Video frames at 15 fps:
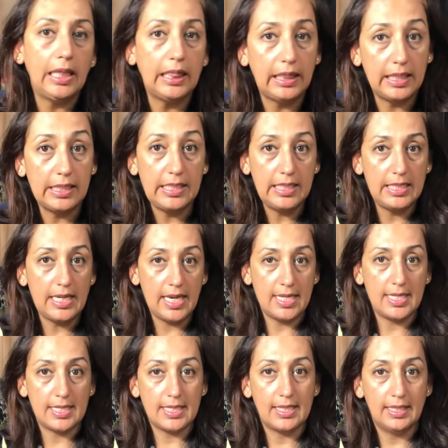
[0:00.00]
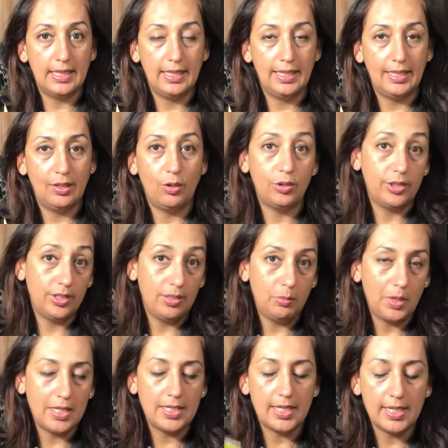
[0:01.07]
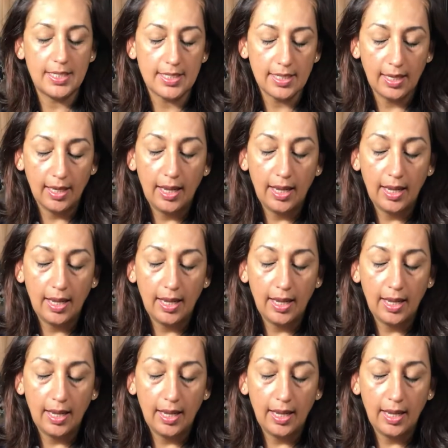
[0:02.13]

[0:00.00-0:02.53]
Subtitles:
30 days or 31 days.